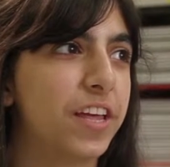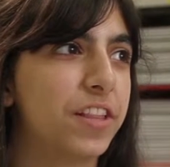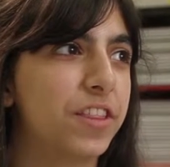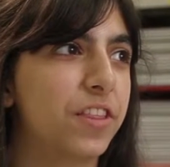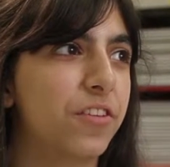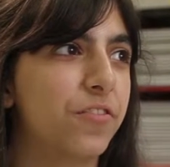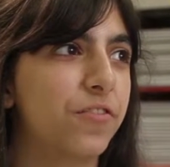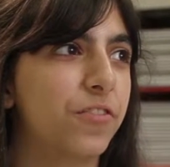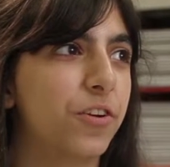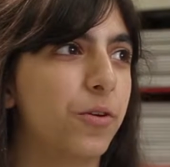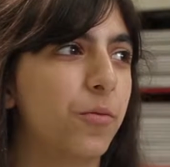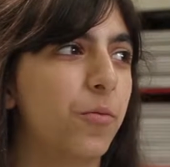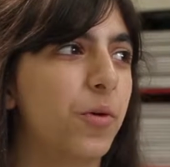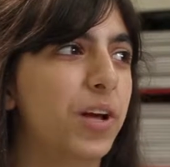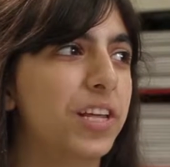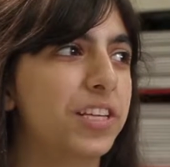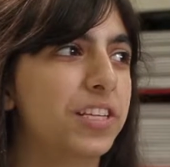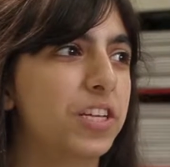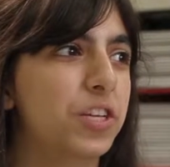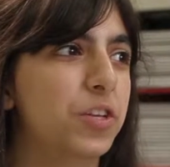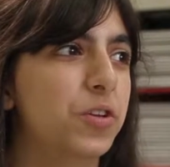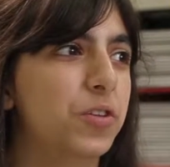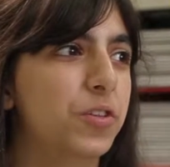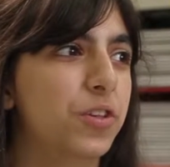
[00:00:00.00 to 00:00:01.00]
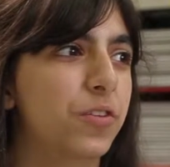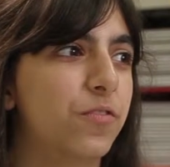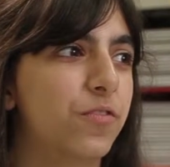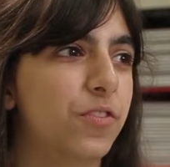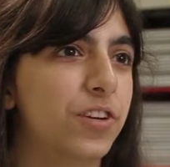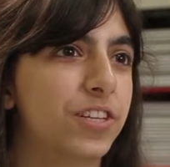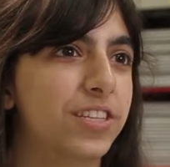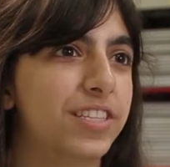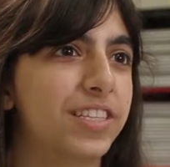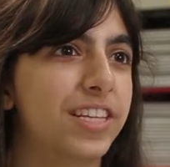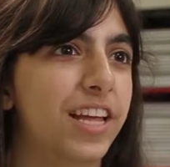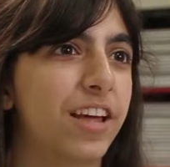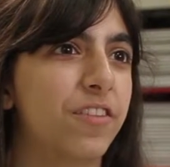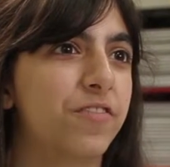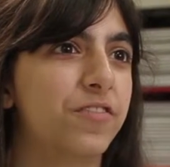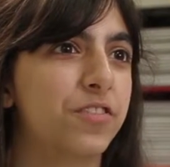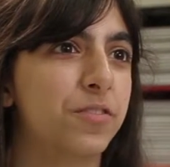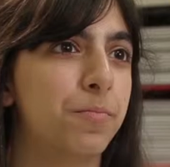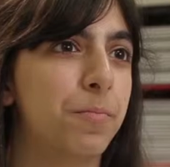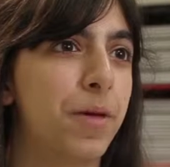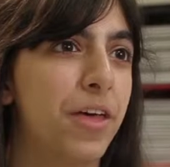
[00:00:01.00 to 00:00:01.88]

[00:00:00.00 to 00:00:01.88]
different ways to do different steps and